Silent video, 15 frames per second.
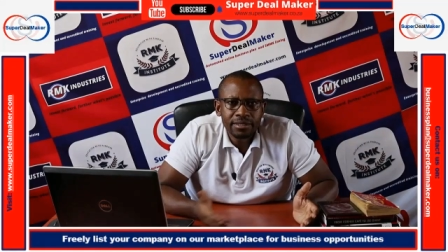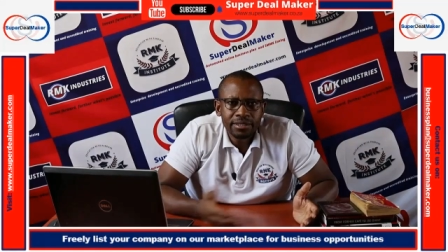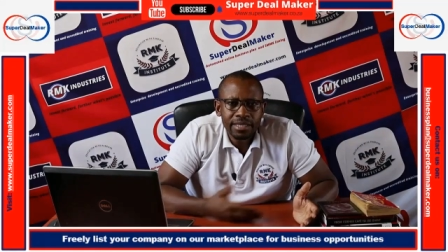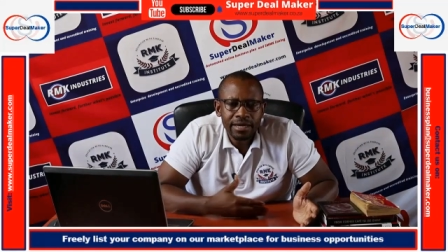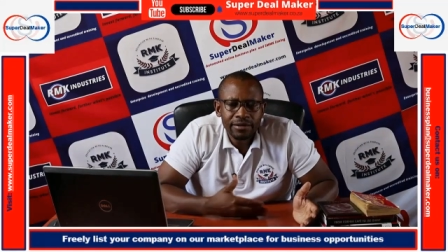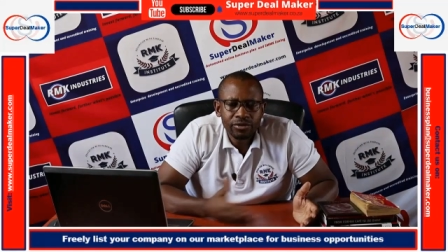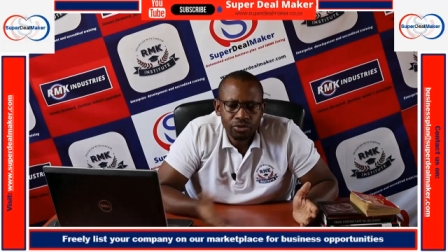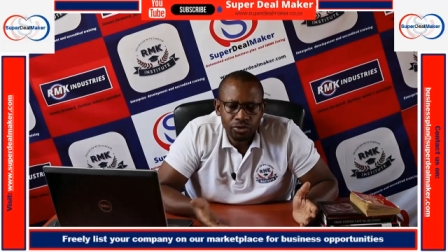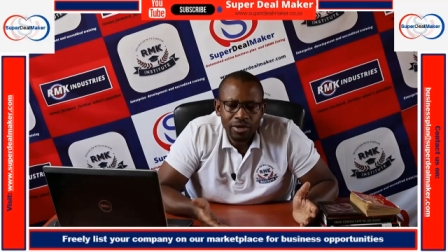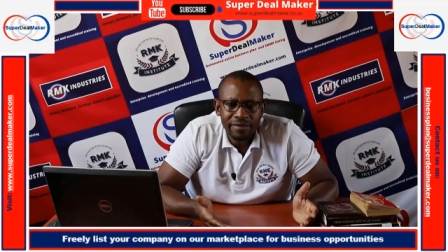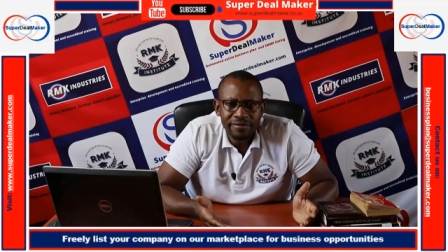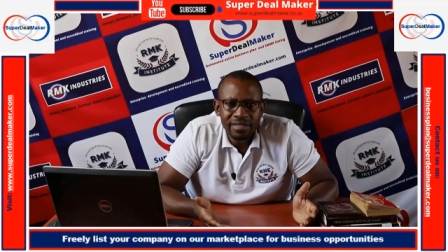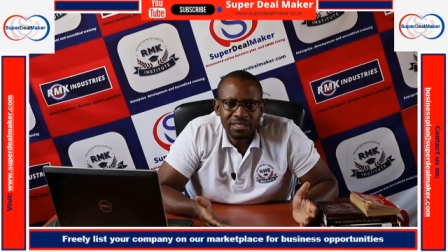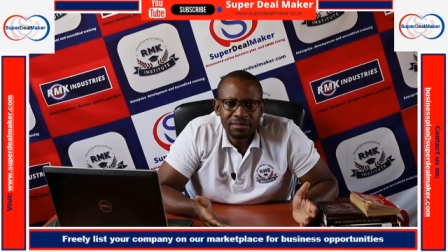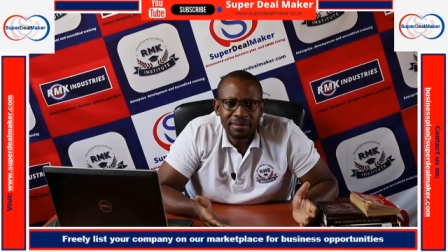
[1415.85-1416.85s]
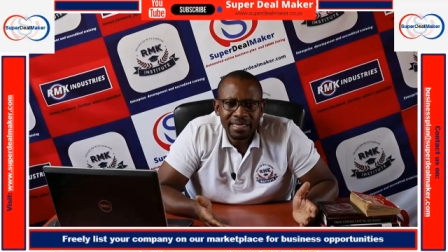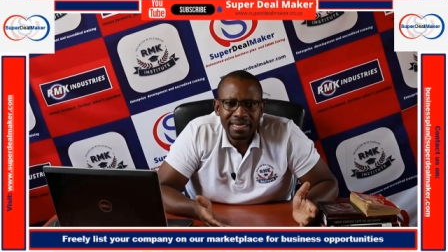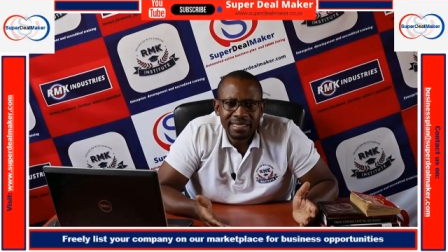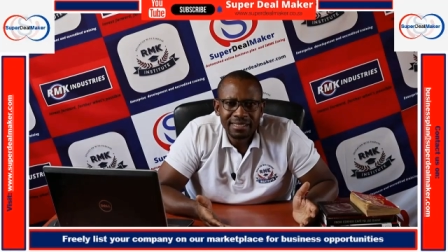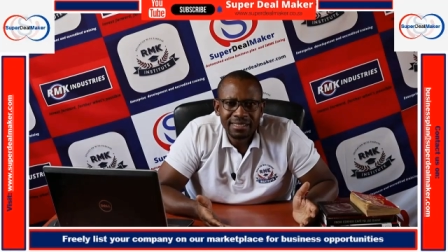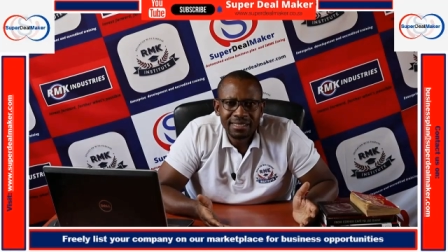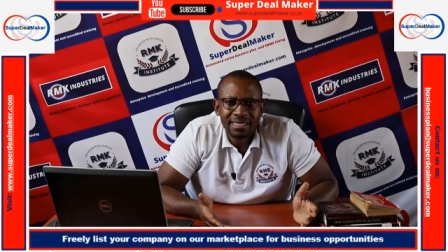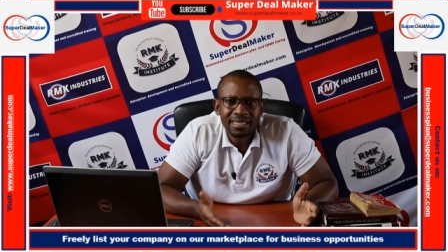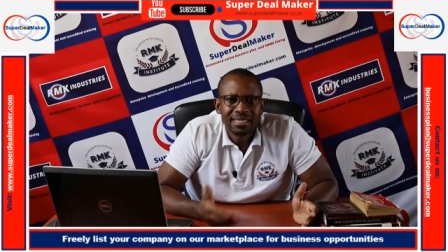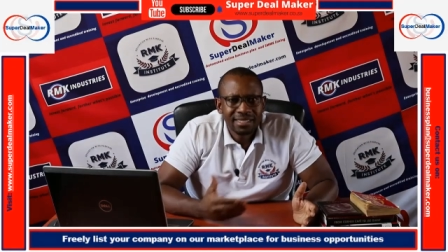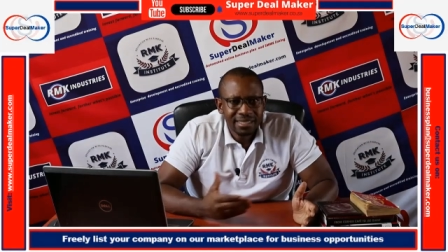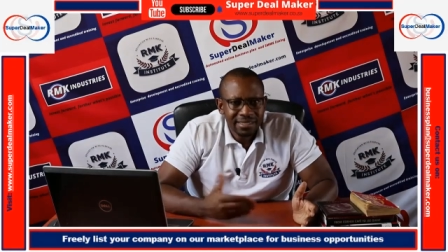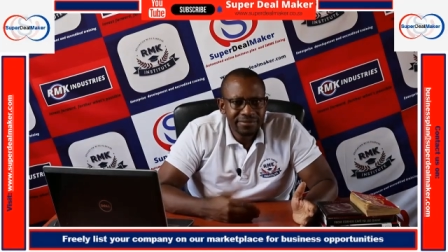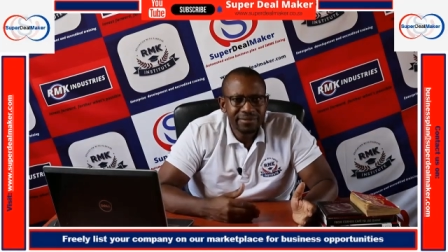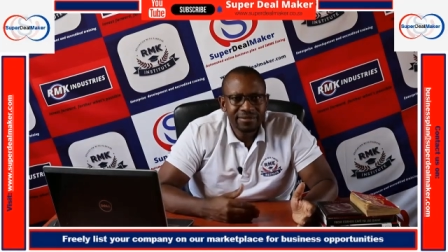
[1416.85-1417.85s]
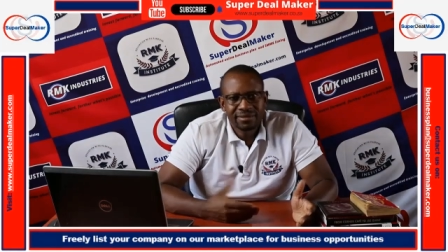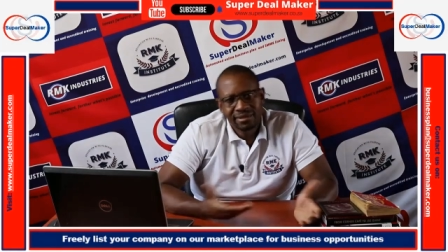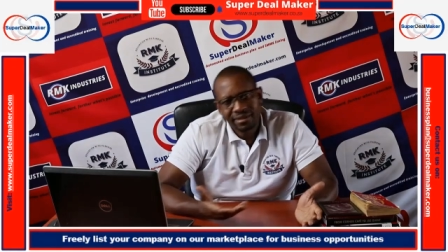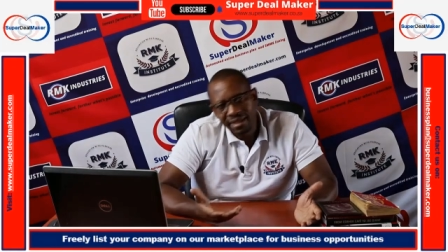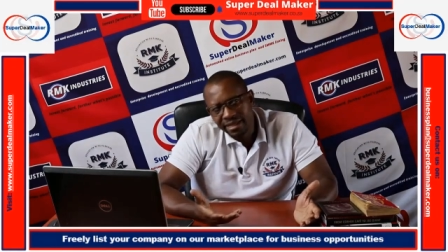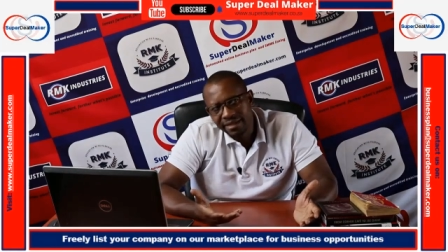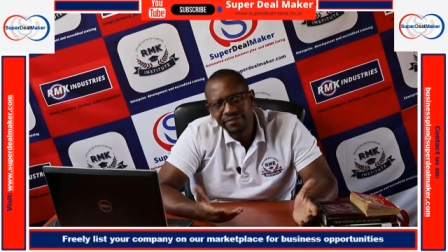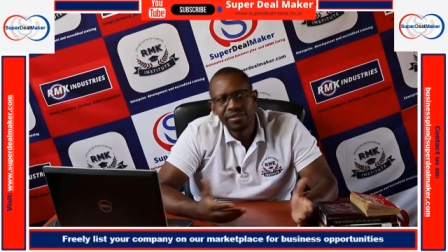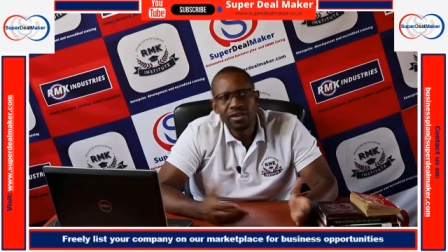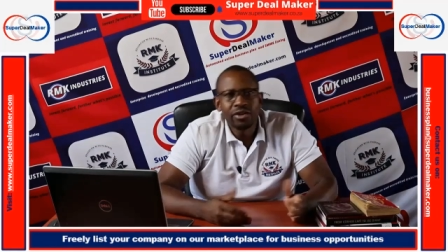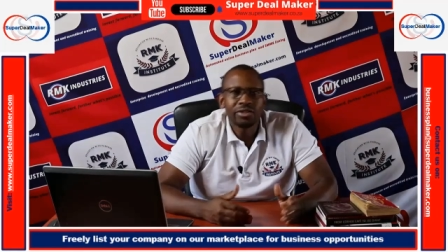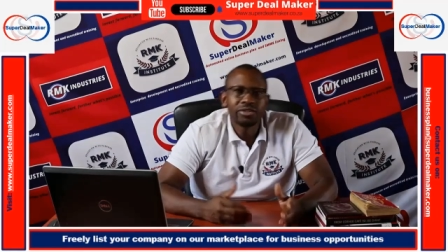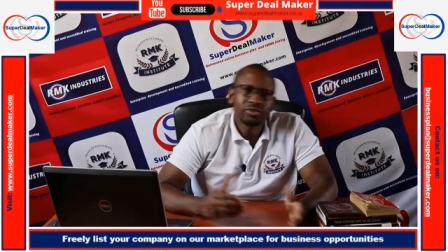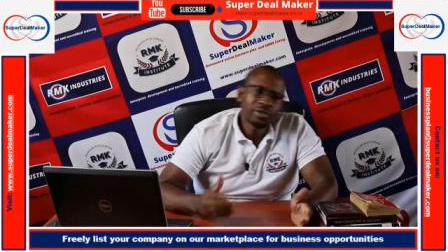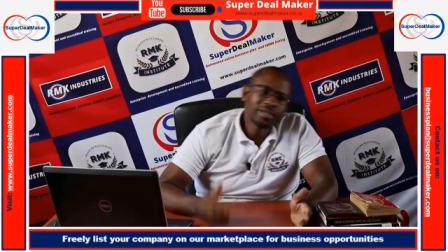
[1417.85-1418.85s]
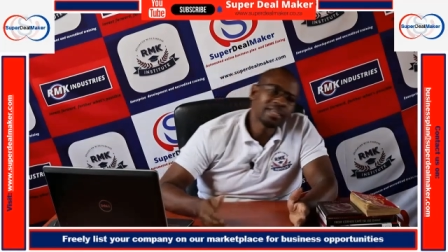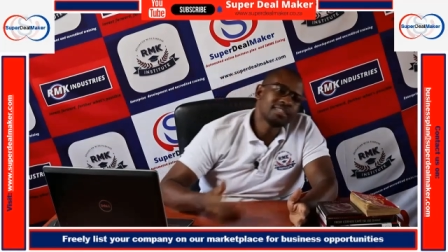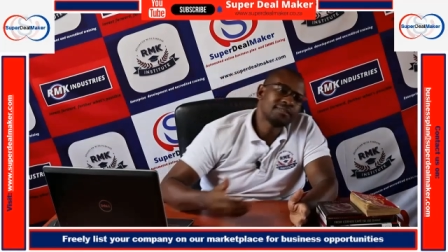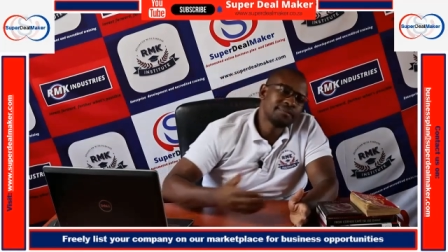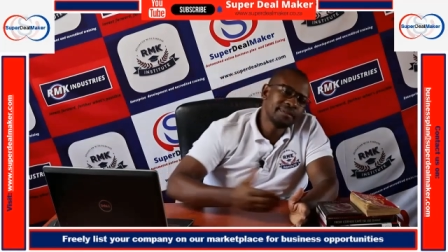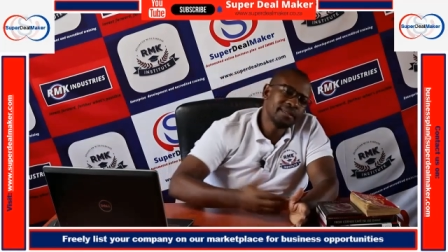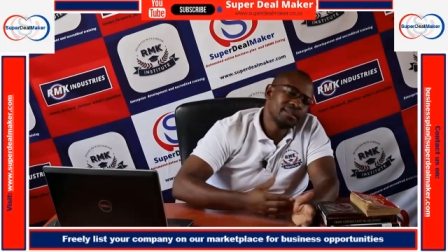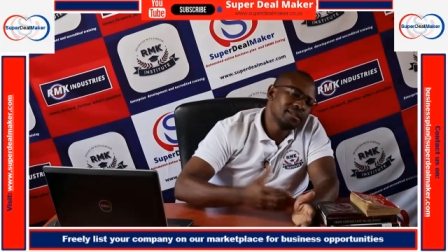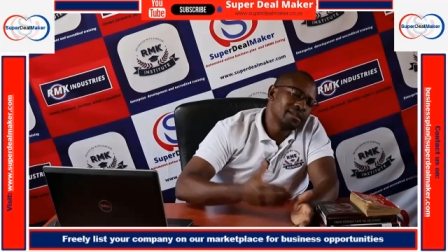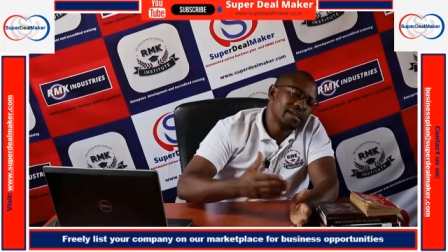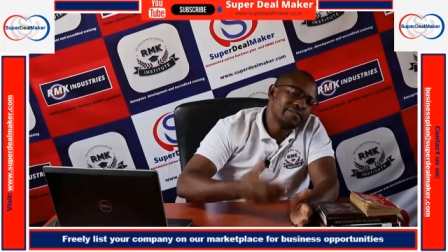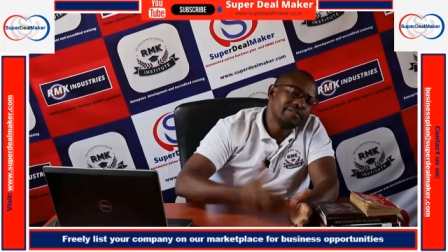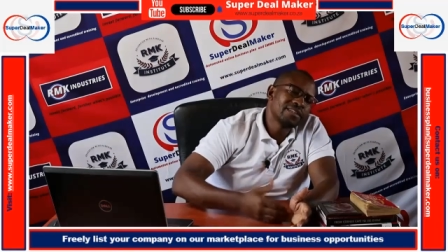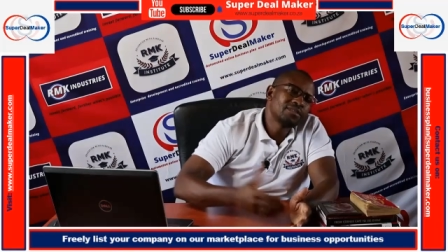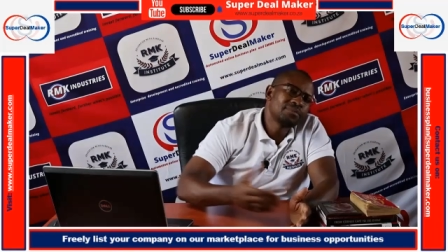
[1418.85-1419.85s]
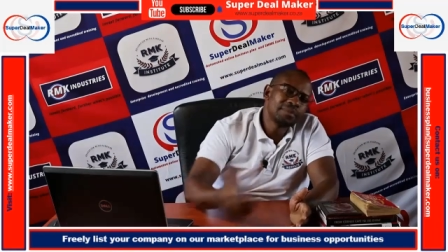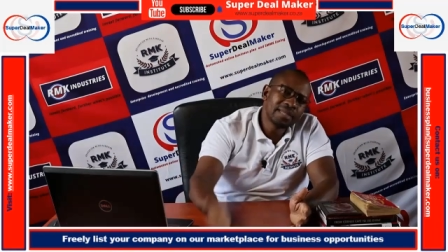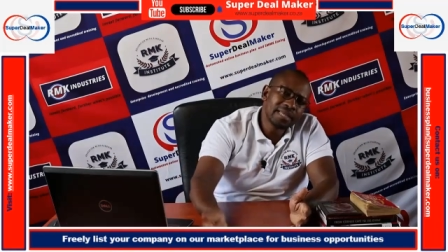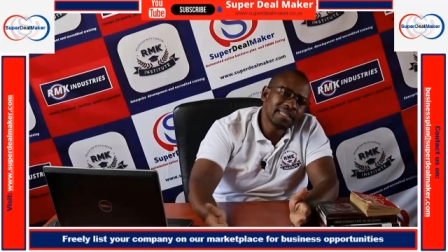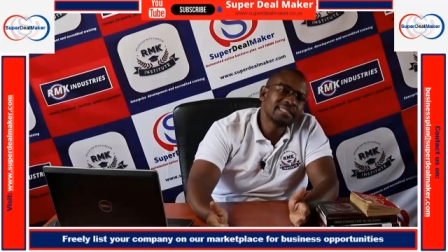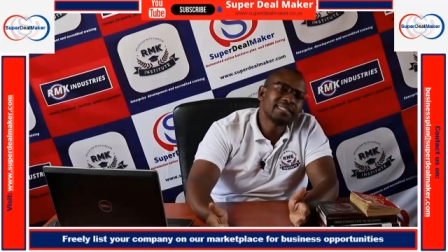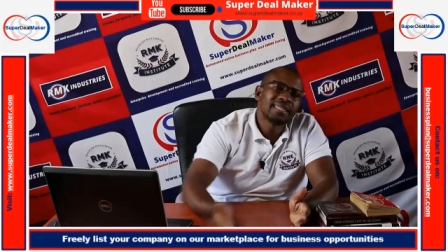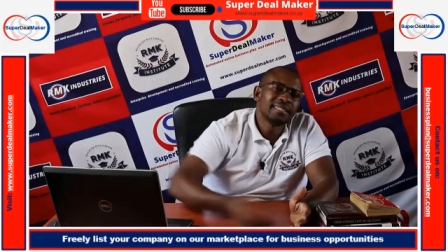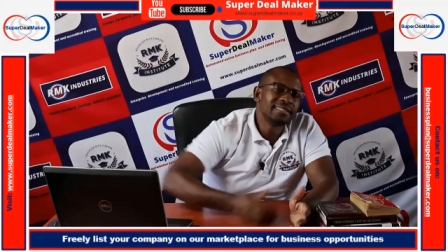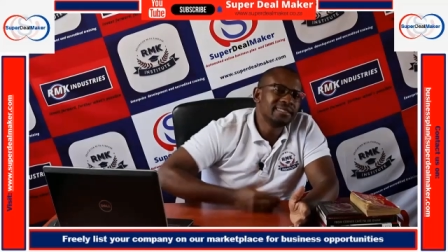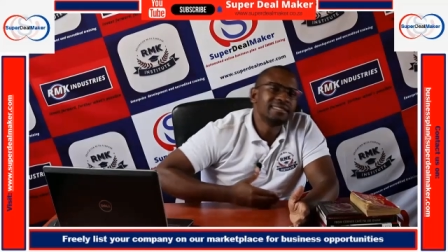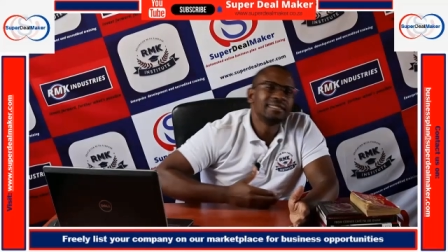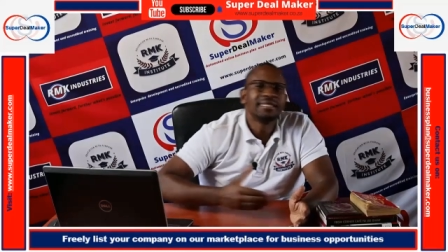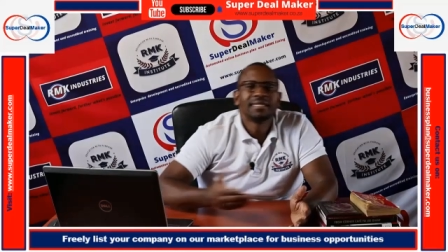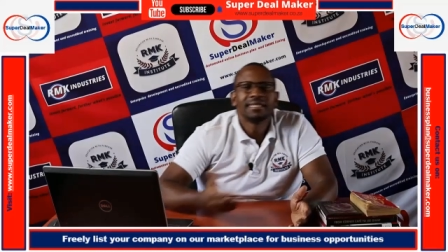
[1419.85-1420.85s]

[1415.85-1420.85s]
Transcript: they do you have experience if then if they don't exp have experience then